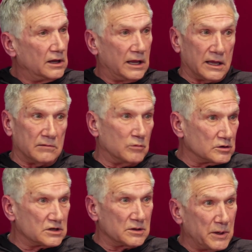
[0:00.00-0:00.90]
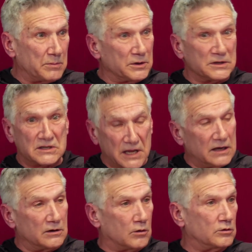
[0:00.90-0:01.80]
and most of the people in the
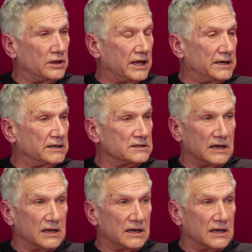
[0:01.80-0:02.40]
state know who that is.